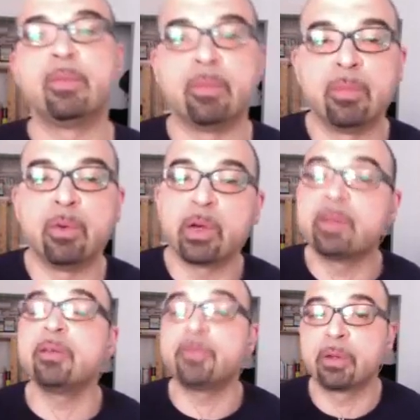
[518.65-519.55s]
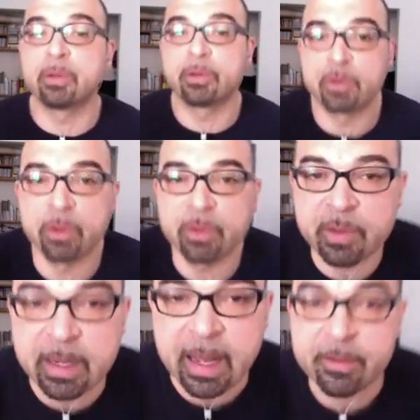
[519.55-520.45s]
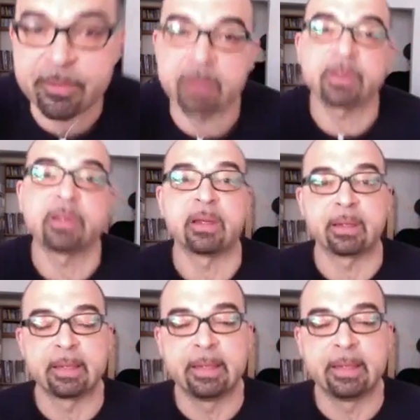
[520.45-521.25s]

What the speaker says: more difficult shows that I've ever done.